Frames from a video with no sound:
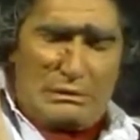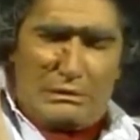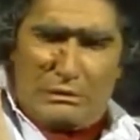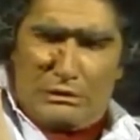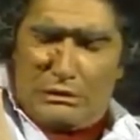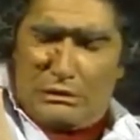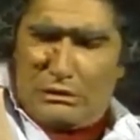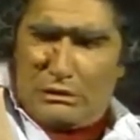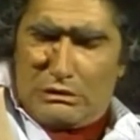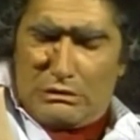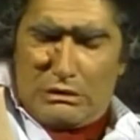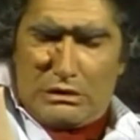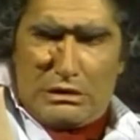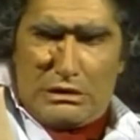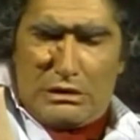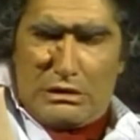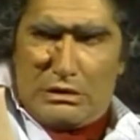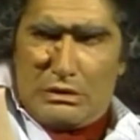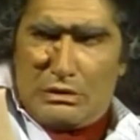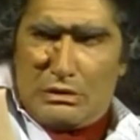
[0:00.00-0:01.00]

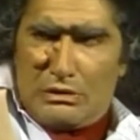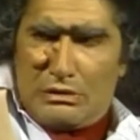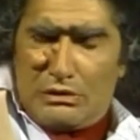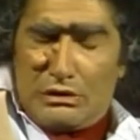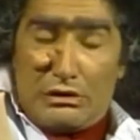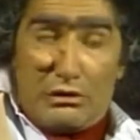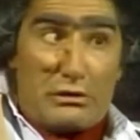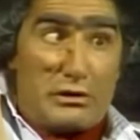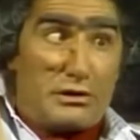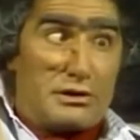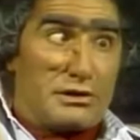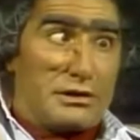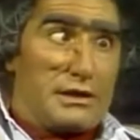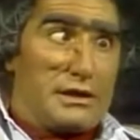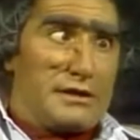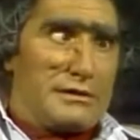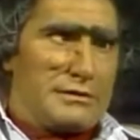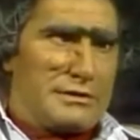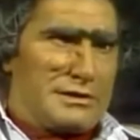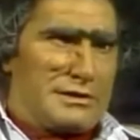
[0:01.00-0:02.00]
you're, uh, you're a
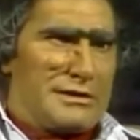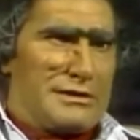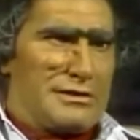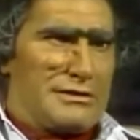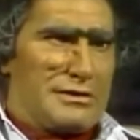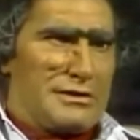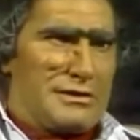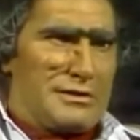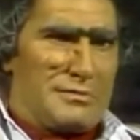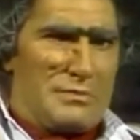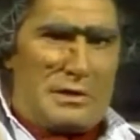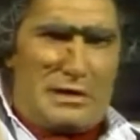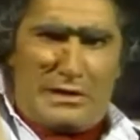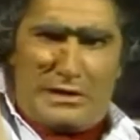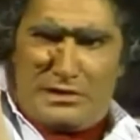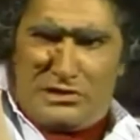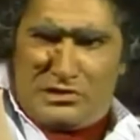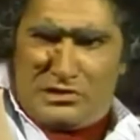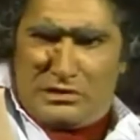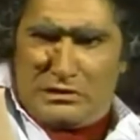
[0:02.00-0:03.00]
scene stealer.
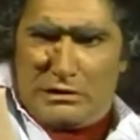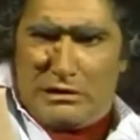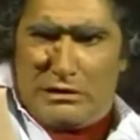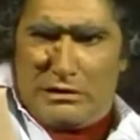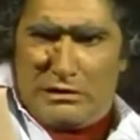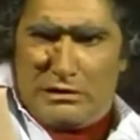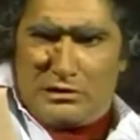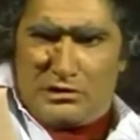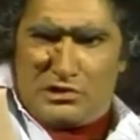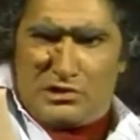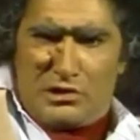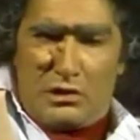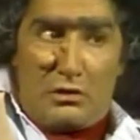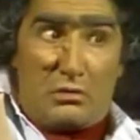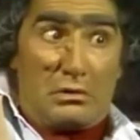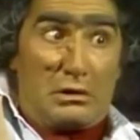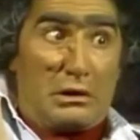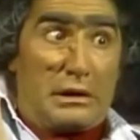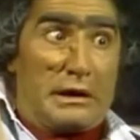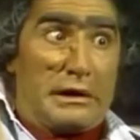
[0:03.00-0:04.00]
My stars
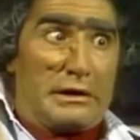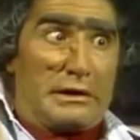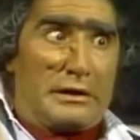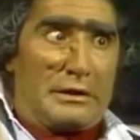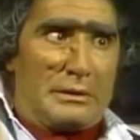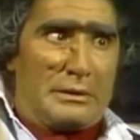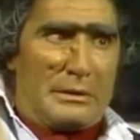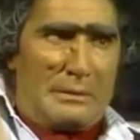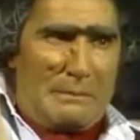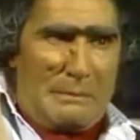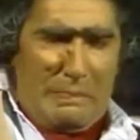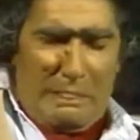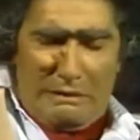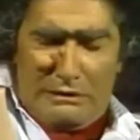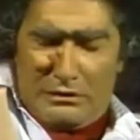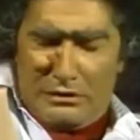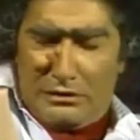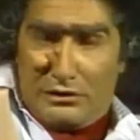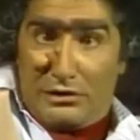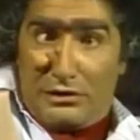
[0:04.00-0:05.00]
don't like it.
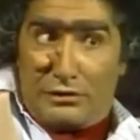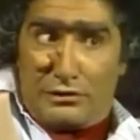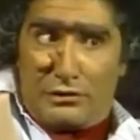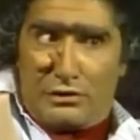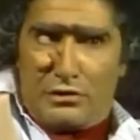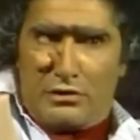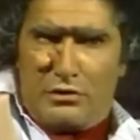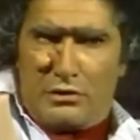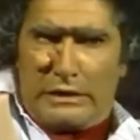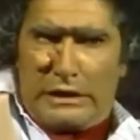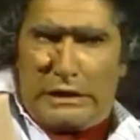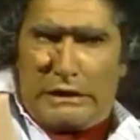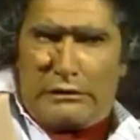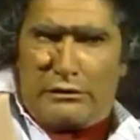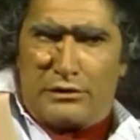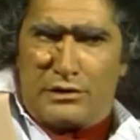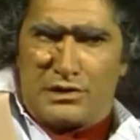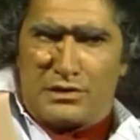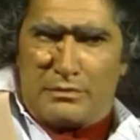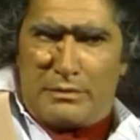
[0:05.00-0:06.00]
Uh, you're too
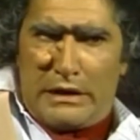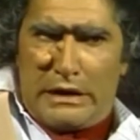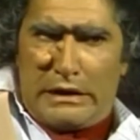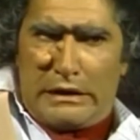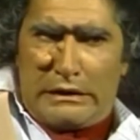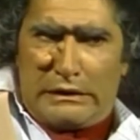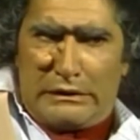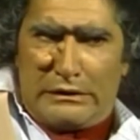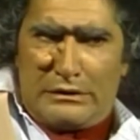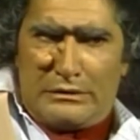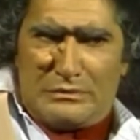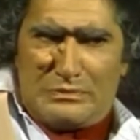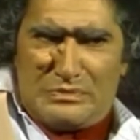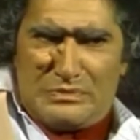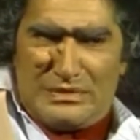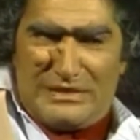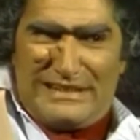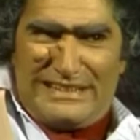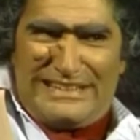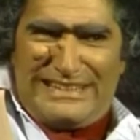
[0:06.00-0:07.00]
charismatic.
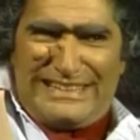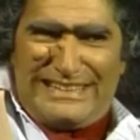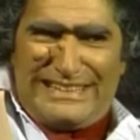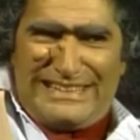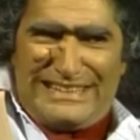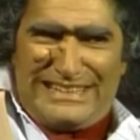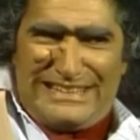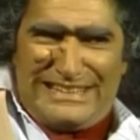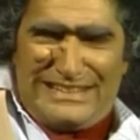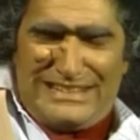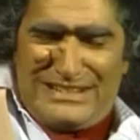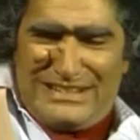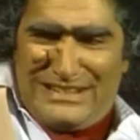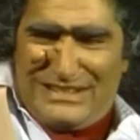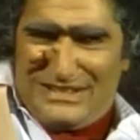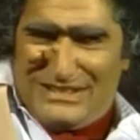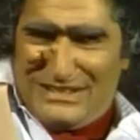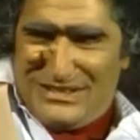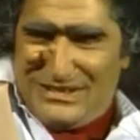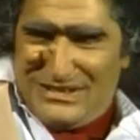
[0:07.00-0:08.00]
Well, I'll
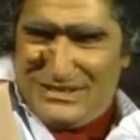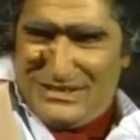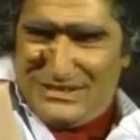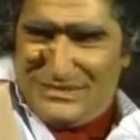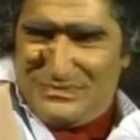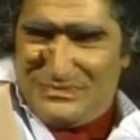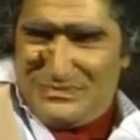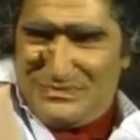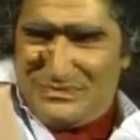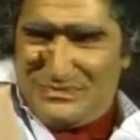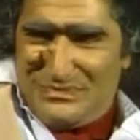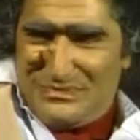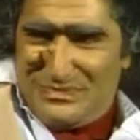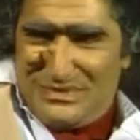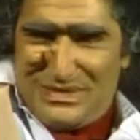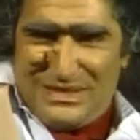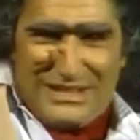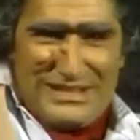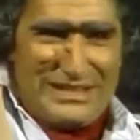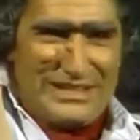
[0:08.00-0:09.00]
tell you, you couldn't
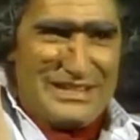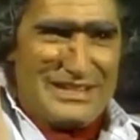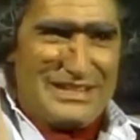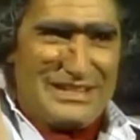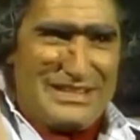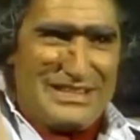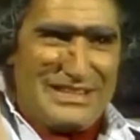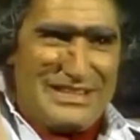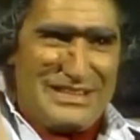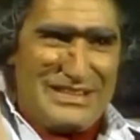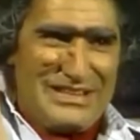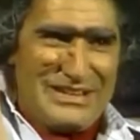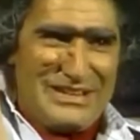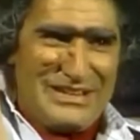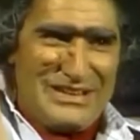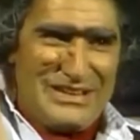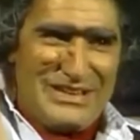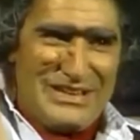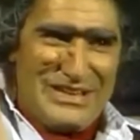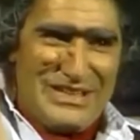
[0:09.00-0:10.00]
miss that puss of
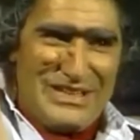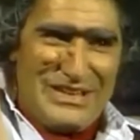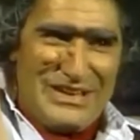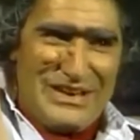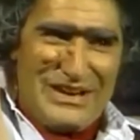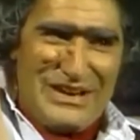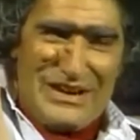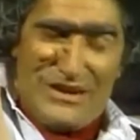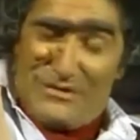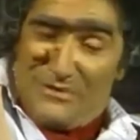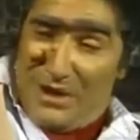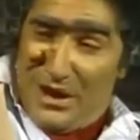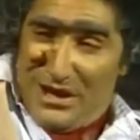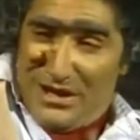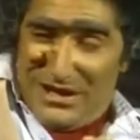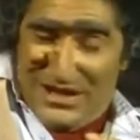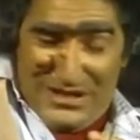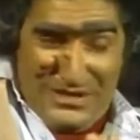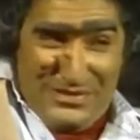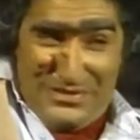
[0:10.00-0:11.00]
yours up there on the screen.
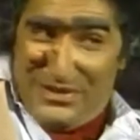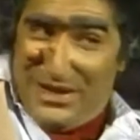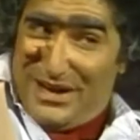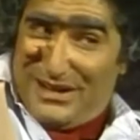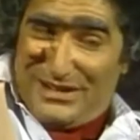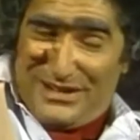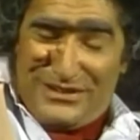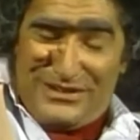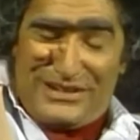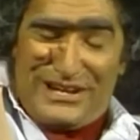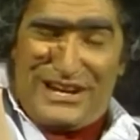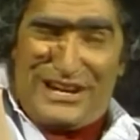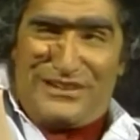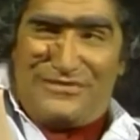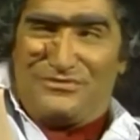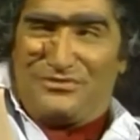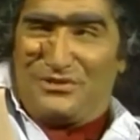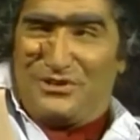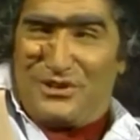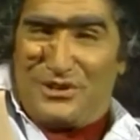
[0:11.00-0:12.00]
Oh, thank you,
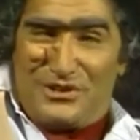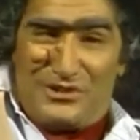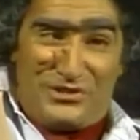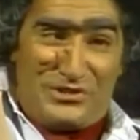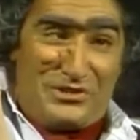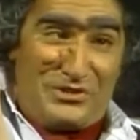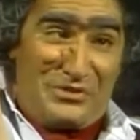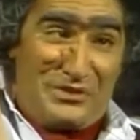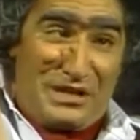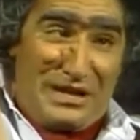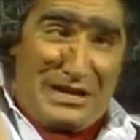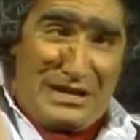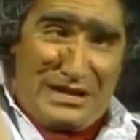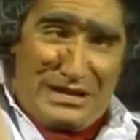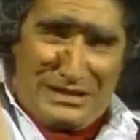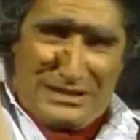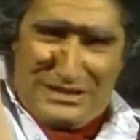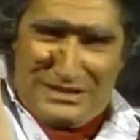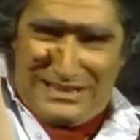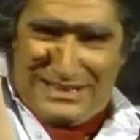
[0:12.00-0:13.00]
Count Floyd. You're too
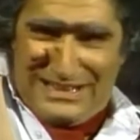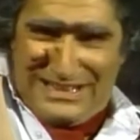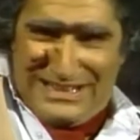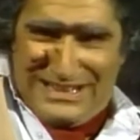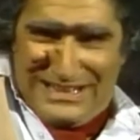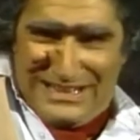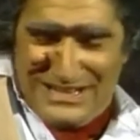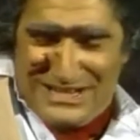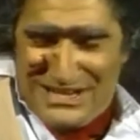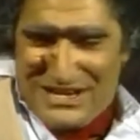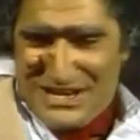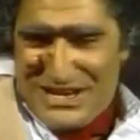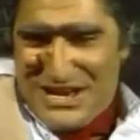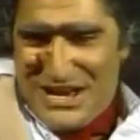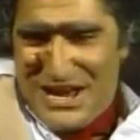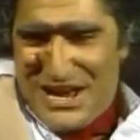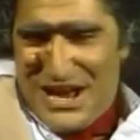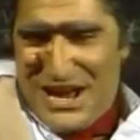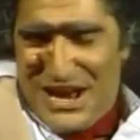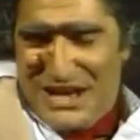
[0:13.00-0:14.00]
kind.
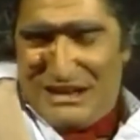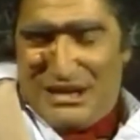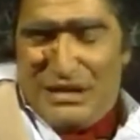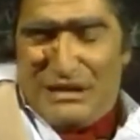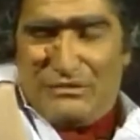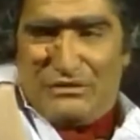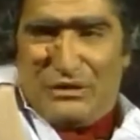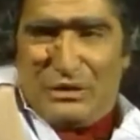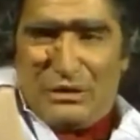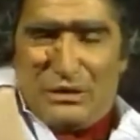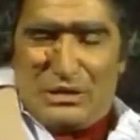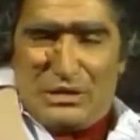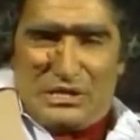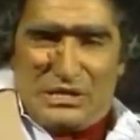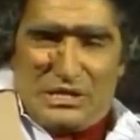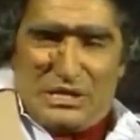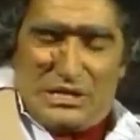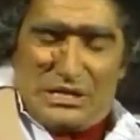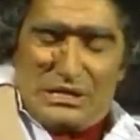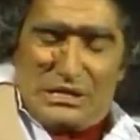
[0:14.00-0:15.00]
And then, of
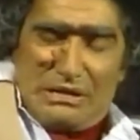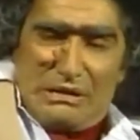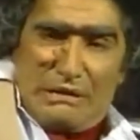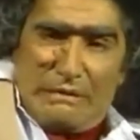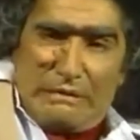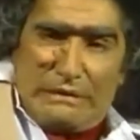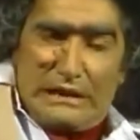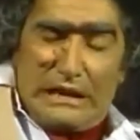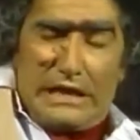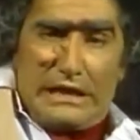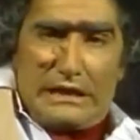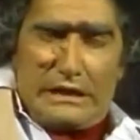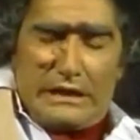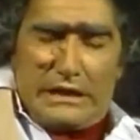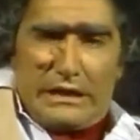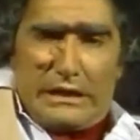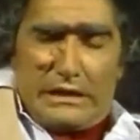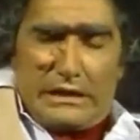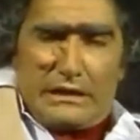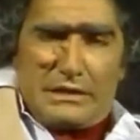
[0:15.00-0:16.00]
course, uh, in later
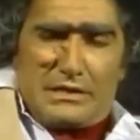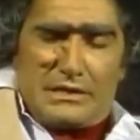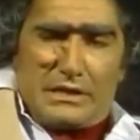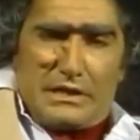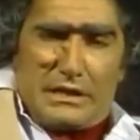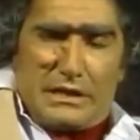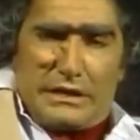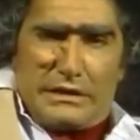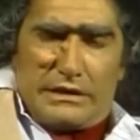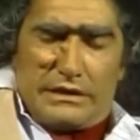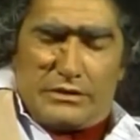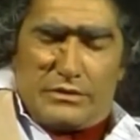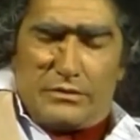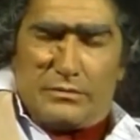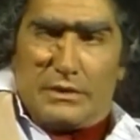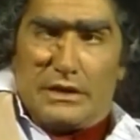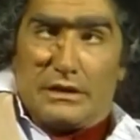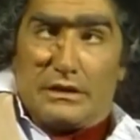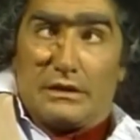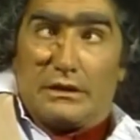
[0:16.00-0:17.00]
years, uh, this
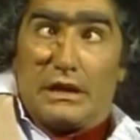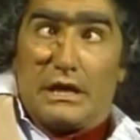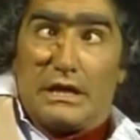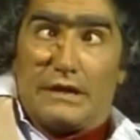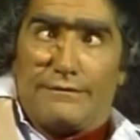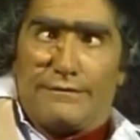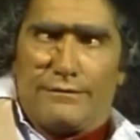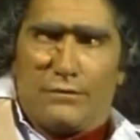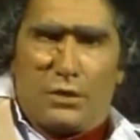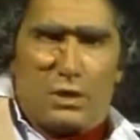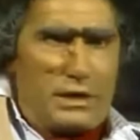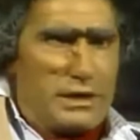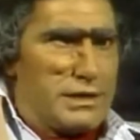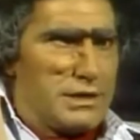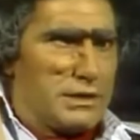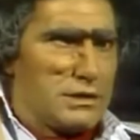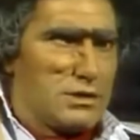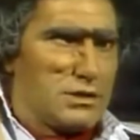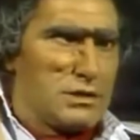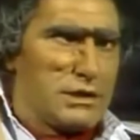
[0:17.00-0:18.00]
would be the late
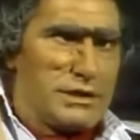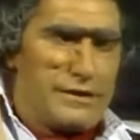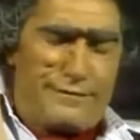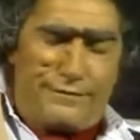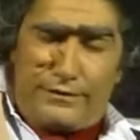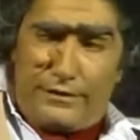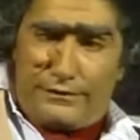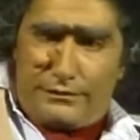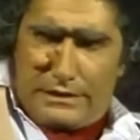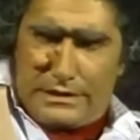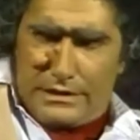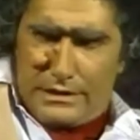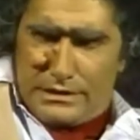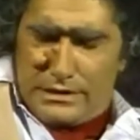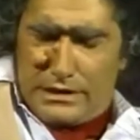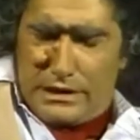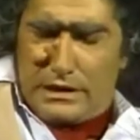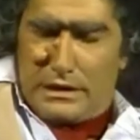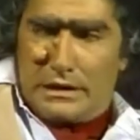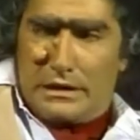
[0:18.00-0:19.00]
forties, early
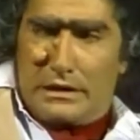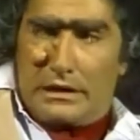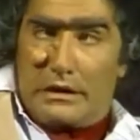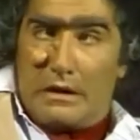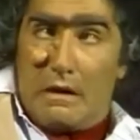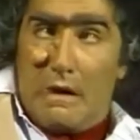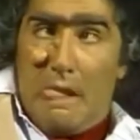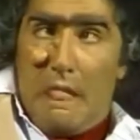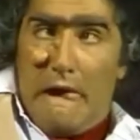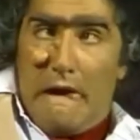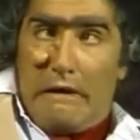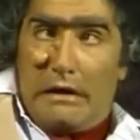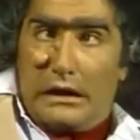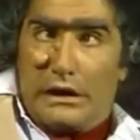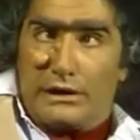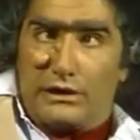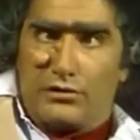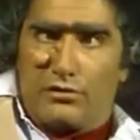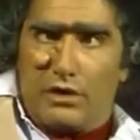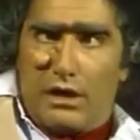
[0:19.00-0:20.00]
fifties, I, uh,
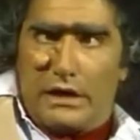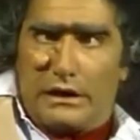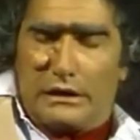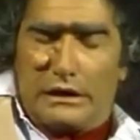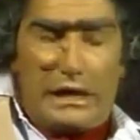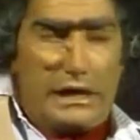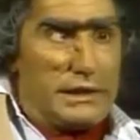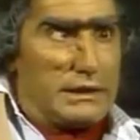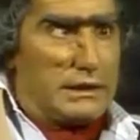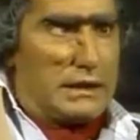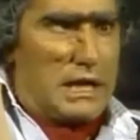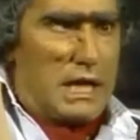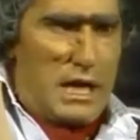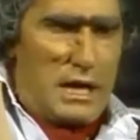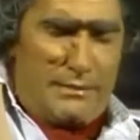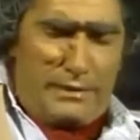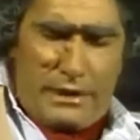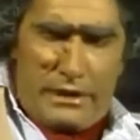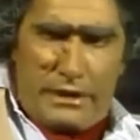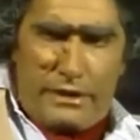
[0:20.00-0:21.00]
I tried light
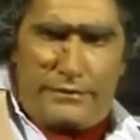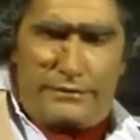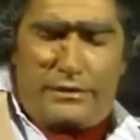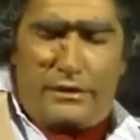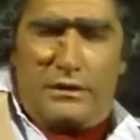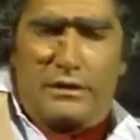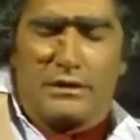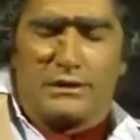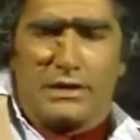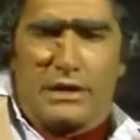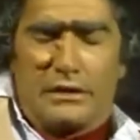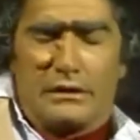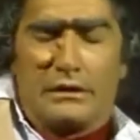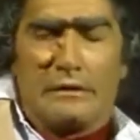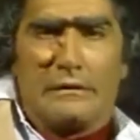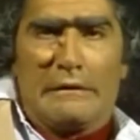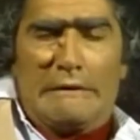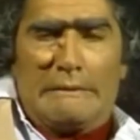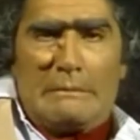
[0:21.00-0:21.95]
comedy, of course, and,